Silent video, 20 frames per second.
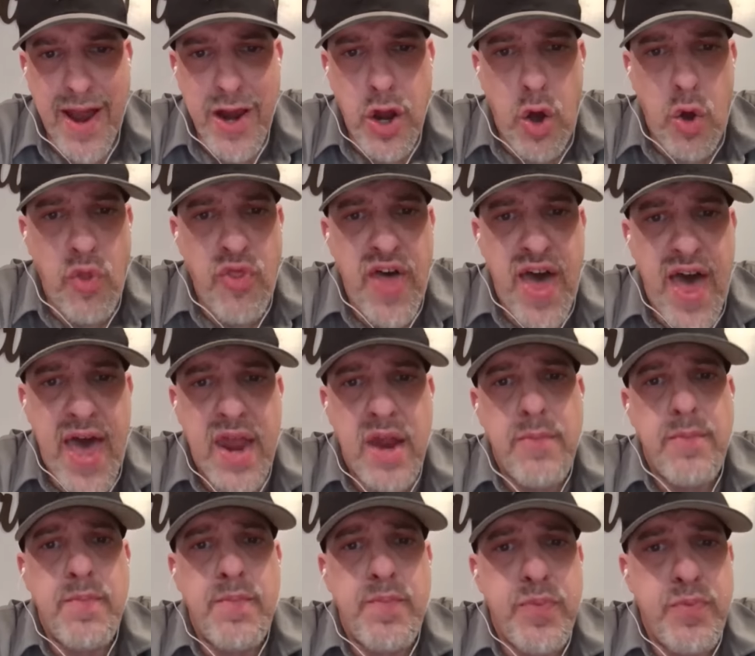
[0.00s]
I know that
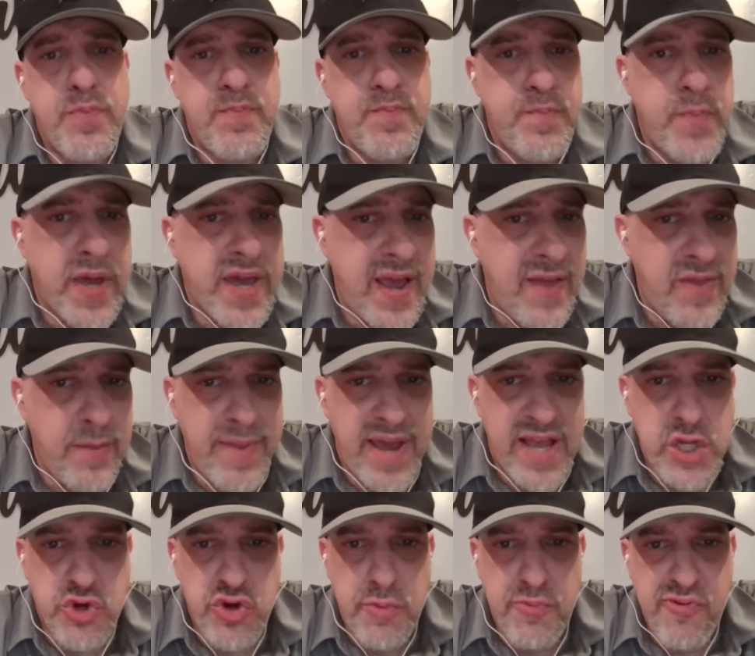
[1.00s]
again the
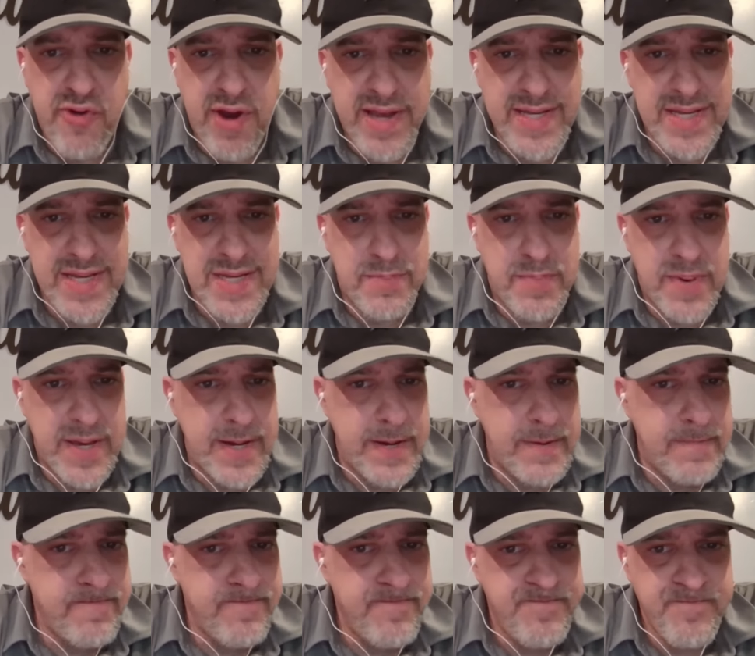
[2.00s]
mainstream press has
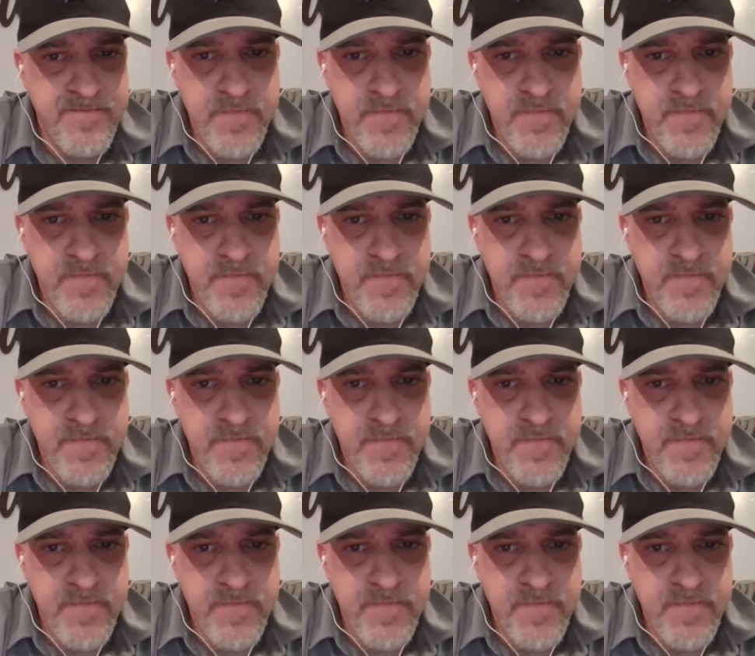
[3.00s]
been